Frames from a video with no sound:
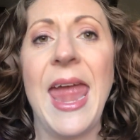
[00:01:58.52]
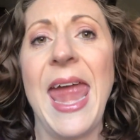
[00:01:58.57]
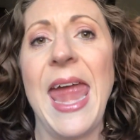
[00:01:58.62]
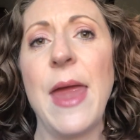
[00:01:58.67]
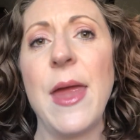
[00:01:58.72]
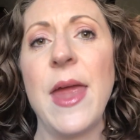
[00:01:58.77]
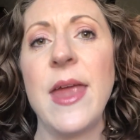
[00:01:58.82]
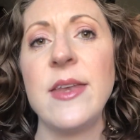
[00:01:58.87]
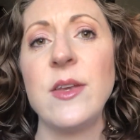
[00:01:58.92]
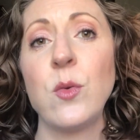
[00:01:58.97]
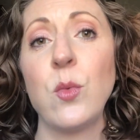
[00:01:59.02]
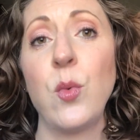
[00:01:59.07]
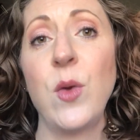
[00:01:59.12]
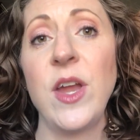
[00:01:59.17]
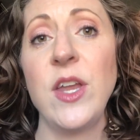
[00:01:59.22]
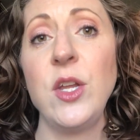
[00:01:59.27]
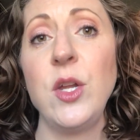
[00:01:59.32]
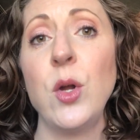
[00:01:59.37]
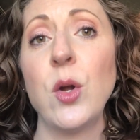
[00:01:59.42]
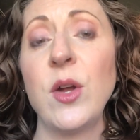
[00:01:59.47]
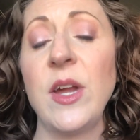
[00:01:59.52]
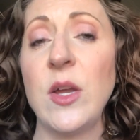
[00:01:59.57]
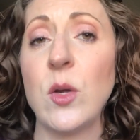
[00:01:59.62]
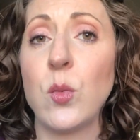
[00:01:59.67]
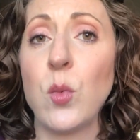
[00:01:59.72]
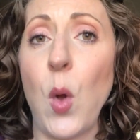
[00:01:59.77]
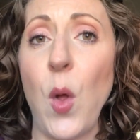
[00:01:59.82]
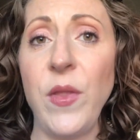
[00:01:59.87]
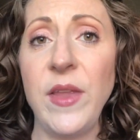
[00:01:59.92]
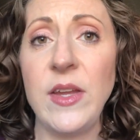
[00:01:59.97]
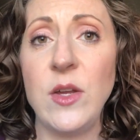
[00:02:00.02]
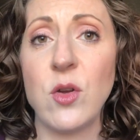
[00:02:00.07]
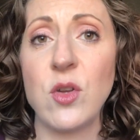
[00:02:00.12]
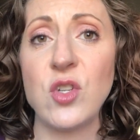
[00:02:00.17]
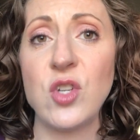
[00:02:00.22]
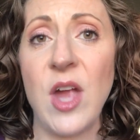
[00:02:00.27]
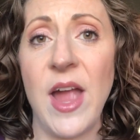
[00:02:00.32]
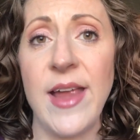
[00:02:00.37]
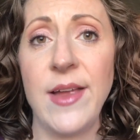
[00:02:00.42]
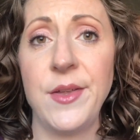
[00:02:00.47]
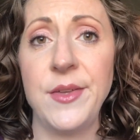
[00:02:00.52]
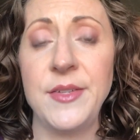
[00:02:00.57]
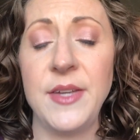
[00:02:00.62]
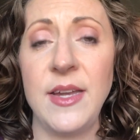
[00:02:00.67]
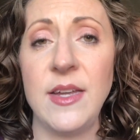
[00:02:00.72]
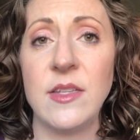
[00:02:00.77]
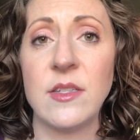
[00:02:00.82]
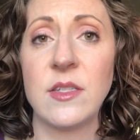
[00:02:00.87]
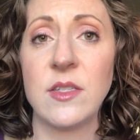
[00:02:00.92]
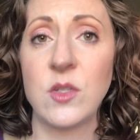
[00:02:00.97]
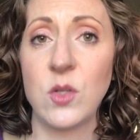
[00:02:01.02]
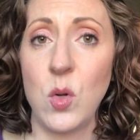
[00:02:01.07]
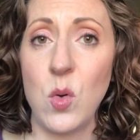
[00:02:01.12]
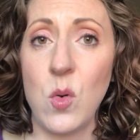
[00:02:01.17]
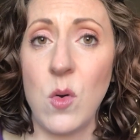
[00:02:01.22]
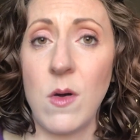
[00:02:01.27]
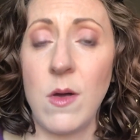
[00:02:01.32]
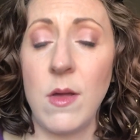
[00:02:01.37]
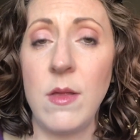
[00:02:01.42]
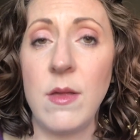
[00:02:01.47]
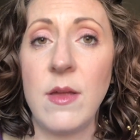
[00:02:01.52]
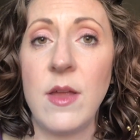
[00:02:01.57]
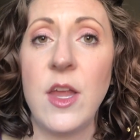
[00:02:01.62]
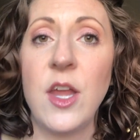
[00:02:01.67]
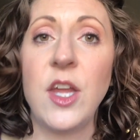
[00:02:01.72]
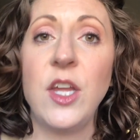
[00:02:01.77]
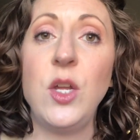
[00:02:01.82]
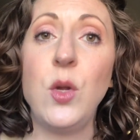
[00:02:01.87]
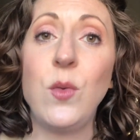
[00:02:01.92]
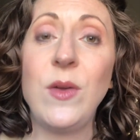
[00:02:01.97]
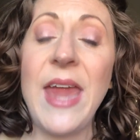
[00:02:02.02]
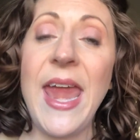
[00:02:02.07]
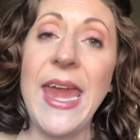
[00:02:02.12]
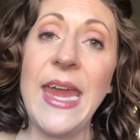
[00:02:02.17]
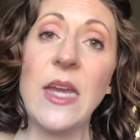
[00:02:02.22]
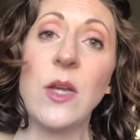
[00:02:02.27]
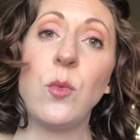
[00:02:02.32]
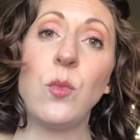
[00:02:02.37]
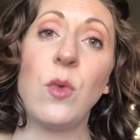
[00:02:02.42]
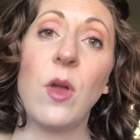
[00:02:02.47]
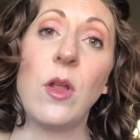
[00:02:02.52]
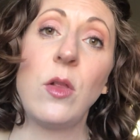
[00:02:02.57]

And when you're enrolling your child in school, you can